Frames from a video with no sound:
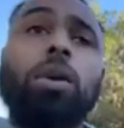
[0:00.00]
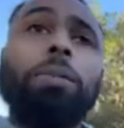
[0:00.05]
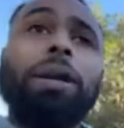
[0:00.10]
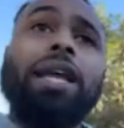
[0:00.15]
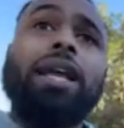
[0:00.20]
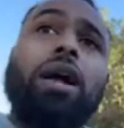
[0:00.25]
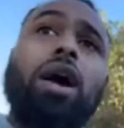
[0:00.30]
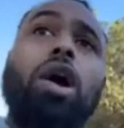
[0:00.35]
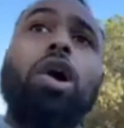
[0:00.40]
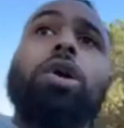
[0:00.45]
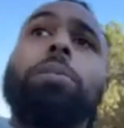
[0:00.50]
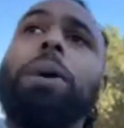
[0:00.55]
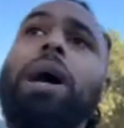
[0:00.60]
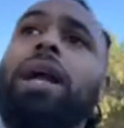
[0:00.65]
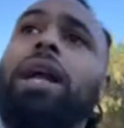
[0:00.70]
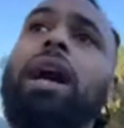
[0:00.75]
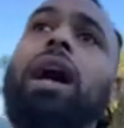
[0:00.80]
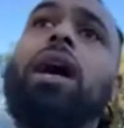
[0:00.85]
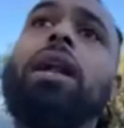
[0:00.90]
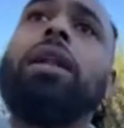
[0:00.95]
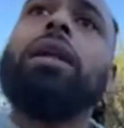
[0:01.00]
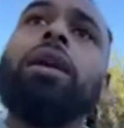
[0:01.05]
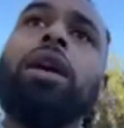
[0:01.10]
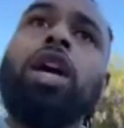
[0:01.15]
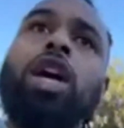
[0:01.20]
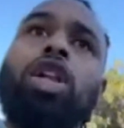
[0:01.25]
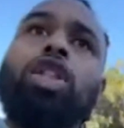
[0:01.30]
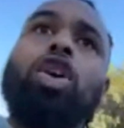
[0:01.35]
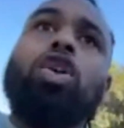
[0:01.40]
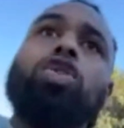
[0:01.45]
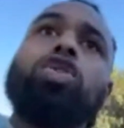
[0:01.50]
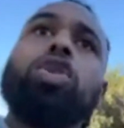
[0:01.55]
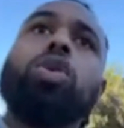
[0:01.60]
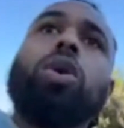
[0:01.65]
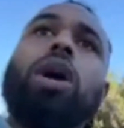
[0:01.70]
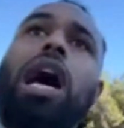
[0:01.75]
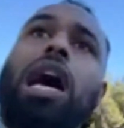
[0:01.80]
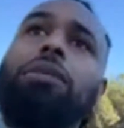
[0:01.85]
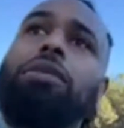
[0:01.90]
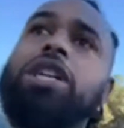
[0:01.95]
being called by God. Those who
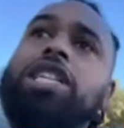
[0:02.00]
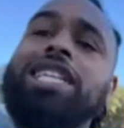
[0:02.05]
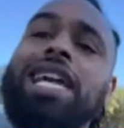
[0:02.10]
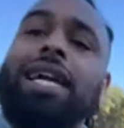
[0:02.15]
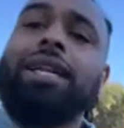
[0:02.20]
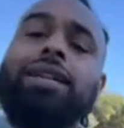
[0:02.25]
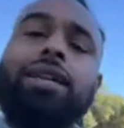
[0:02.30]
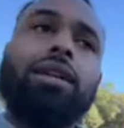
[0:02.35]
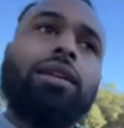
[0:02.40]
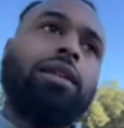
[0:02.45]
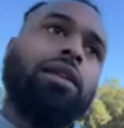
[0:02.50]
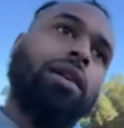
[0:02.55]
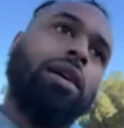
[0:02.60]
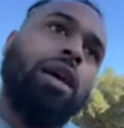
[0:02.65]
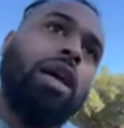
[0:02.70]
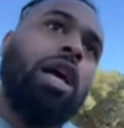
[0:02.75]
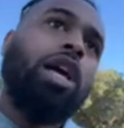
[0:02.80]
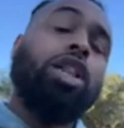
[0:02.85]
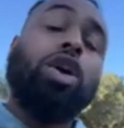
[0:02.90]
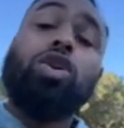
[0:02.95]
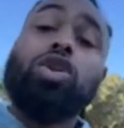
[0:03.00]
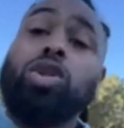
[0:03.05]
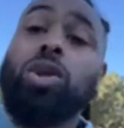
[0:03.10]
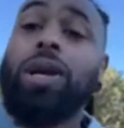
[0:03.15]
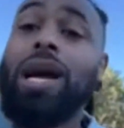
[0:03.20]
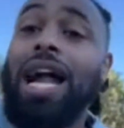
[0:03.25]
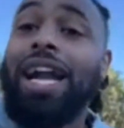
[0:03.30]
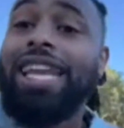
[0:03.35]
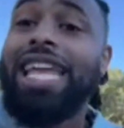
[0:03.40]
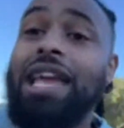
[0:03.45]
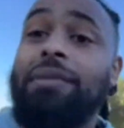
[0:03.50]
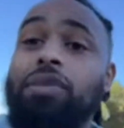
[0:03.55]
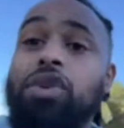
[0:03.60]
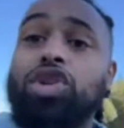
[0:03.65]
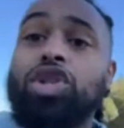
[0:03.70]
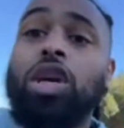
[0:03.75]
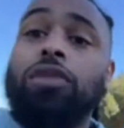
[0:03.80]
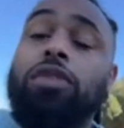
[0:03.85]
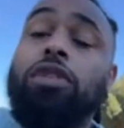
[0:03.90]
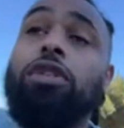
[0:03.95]
God rejected, those who God gave over
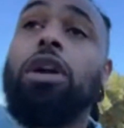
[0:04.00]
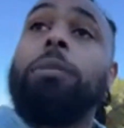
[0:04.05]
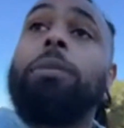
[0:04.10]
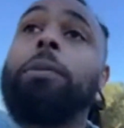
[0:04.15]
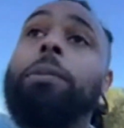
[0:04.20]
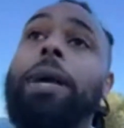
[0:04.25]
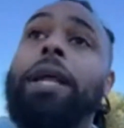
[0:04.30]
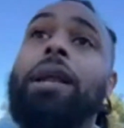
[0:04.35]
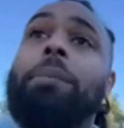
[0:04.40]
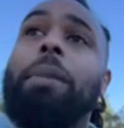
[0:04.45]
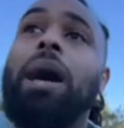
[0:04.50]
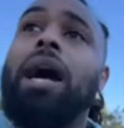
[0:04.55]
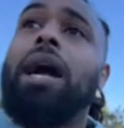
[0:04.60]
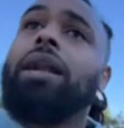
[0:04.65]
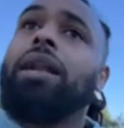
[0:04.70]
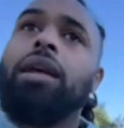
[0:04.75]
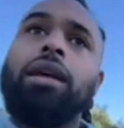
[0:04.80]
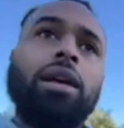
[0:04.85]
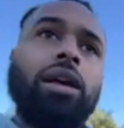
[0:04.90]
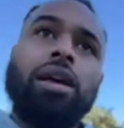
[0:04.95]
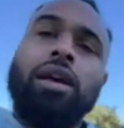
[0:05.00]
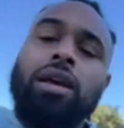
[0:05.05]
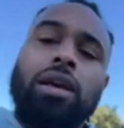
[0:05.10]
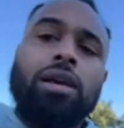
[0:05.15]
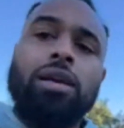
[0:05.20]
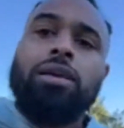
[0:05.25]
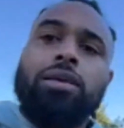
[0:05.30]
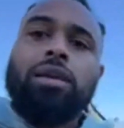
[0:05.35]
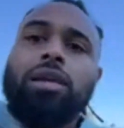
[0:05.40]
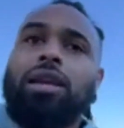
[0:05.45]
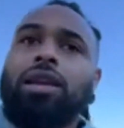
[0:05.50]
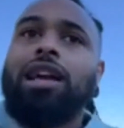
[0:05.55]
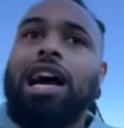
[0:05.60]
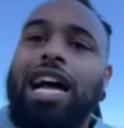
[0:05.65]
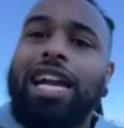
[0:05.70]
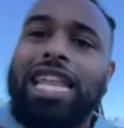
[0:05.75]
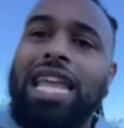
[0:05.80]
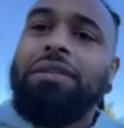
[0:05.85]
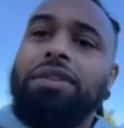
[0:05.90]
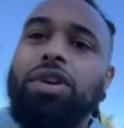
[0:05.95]
to a reprobated mind,
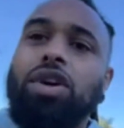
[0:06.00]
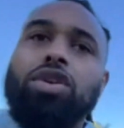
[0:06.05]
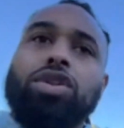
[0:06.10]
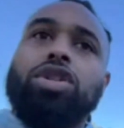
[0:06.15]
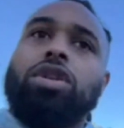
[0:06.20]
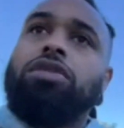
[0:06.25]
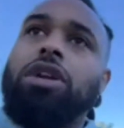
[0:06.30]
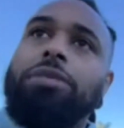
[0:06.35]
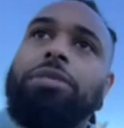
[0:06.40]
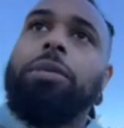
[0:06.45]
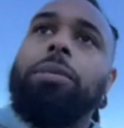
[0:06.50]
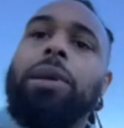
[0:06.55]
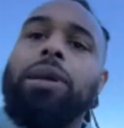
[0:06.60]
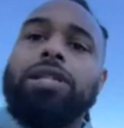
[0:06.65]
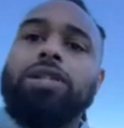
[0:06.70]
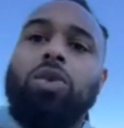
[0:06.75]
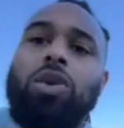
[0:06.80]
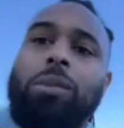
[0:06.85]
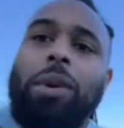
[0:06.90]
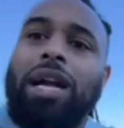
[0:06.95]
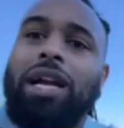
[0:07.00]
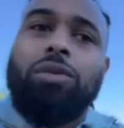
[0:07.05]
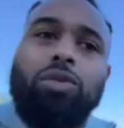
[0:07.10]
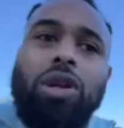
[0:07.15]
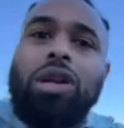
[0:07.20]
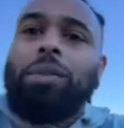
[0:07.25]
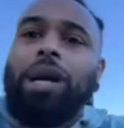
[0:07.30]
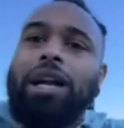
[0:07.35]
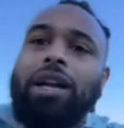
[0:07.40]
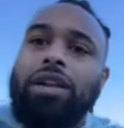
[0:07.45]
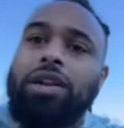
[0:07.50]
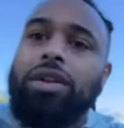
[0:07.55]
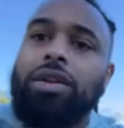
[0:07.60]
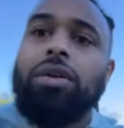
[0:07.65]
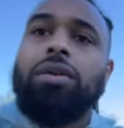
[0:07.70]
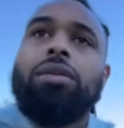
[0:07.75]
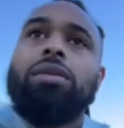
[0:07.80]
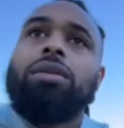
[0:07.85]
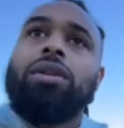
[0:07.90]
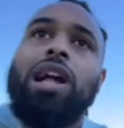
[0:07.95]
God gave you over to a reprobate So what am I what am I gonna do?
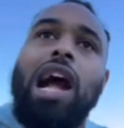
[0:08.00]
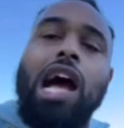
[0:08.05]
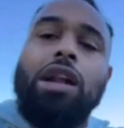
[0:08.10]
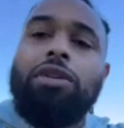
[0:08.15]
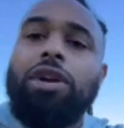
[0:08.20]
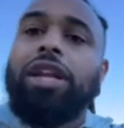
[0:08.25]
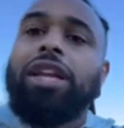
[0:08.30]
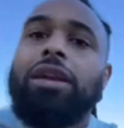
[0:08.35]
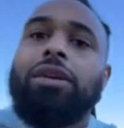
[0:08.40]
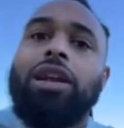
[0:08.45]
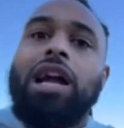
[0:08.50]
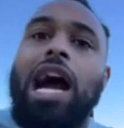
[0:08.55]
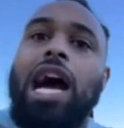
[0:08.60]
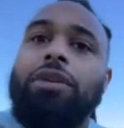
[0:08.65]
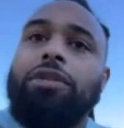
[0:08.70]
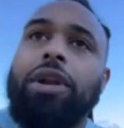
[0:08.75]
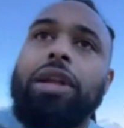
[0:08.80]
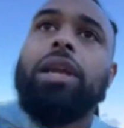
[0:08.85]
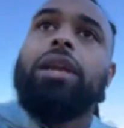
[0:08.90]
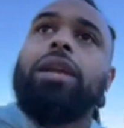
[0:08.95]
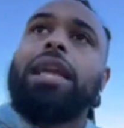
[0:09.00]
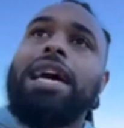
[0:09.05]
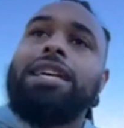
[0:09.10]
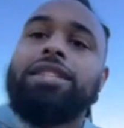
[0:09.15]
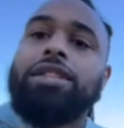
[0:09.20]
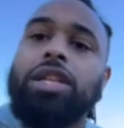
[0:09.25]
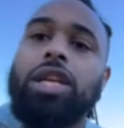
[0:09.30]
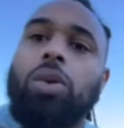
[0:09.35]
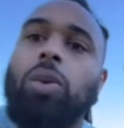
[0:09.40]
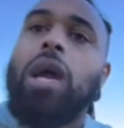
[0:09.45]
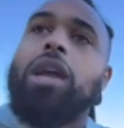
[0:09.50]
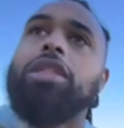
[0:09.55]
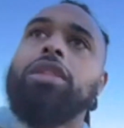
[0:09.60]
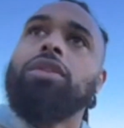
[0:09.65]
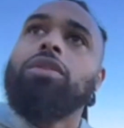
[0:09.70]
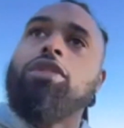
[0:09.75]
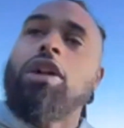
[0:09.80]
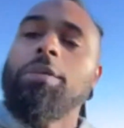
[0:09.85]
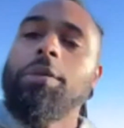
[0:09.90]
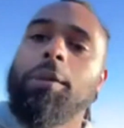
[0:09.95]
God already God already casted you away
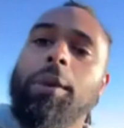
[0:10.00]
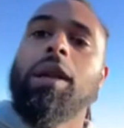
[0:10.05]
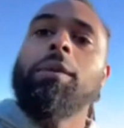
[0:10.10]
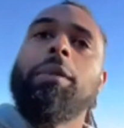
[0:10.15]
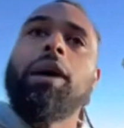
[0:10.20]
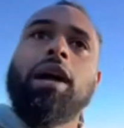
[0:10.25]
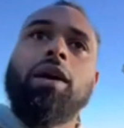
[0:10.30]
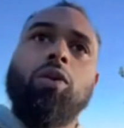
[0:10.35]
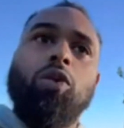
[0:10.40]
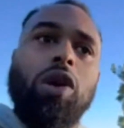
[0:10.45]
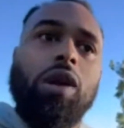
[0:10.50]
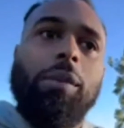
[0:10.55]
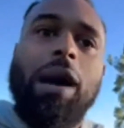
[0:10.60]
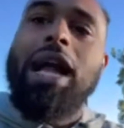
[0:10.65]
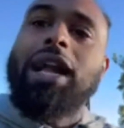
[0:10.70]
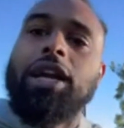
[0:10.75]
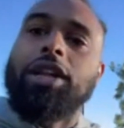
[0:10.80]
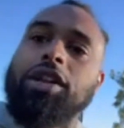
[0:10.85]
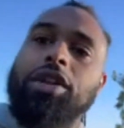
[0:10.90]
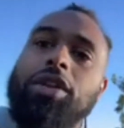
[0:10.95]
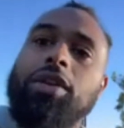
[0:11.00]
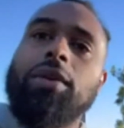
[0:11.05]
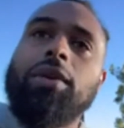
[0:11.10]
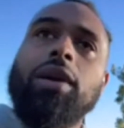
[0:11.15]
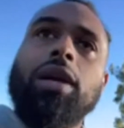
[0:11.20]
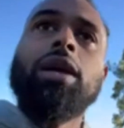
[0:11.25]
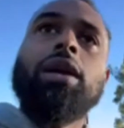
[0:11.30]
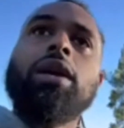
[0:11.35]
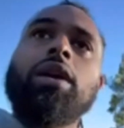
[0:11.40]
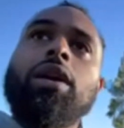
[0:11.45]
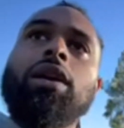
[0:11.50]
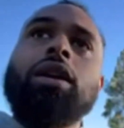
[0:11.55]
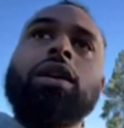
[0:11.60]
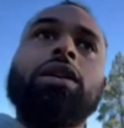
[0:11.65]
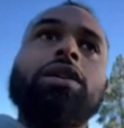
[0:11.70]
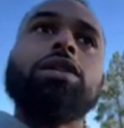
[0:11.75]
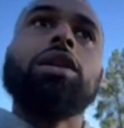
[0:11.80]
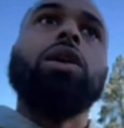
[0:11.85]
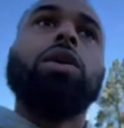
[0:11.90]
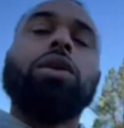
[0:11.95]
through reprobated mind. What am I gonna do?
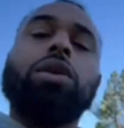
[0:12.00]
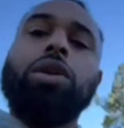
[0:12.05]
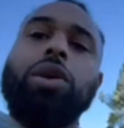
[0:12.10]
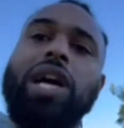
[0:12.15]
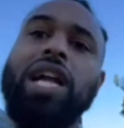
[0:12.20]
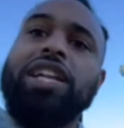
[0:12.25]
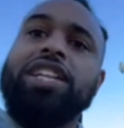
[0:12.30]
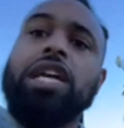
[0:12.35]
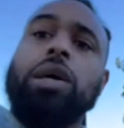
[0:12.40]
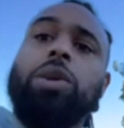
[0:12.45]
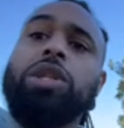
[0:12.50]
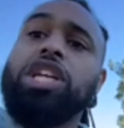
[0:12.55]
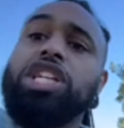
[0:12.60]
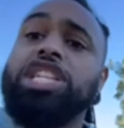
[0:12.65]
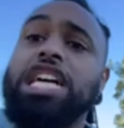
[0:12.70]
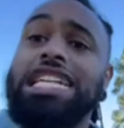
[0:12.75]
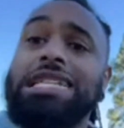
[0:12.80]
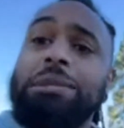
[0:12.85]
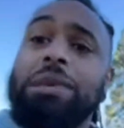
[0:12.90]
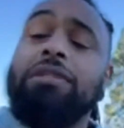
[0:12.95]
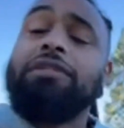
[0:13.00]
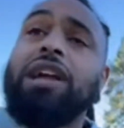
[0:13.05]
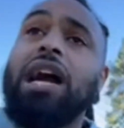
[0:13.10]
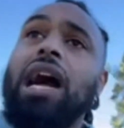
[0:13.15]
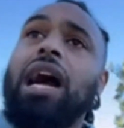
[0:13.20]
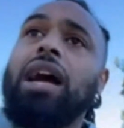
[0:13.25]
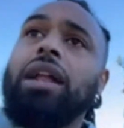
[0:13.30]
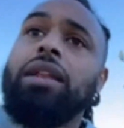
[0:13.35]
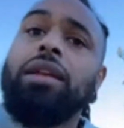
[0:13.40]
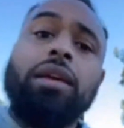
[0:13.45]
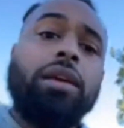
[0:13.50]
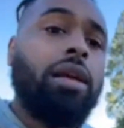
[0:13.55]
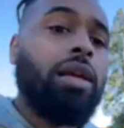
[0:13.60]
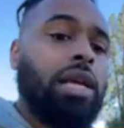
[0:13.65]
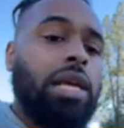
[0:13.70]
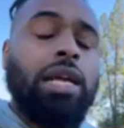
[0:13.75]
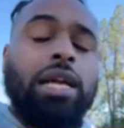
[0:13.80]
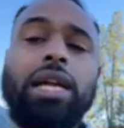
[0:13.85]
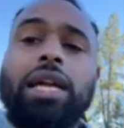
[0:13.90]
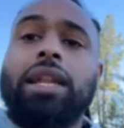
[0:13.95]
So you gotta deal with the judgment of God,
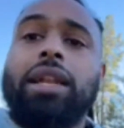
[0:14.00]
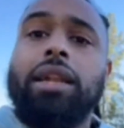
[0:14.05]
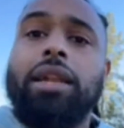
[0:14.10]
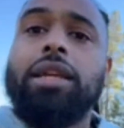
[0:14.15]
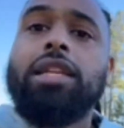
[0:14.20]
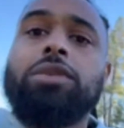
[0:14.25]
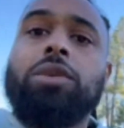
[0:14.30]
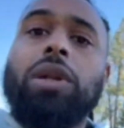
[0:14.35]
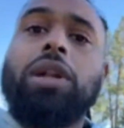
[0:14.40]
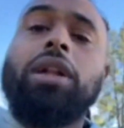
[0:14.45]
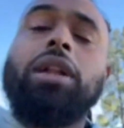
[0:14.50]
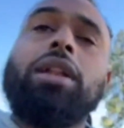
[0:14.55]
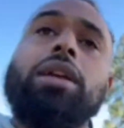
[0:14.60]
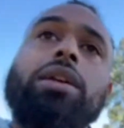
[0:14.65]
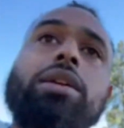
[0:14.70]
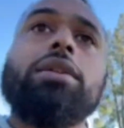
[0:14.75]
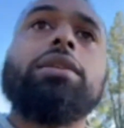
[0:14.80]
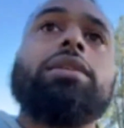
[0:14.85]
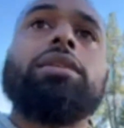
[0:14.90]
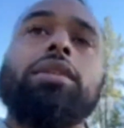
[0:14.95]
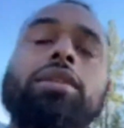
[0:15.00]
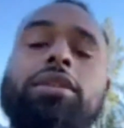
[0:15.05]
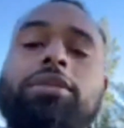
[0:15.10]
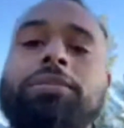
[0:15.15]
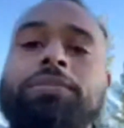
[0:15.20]
and it is what it is.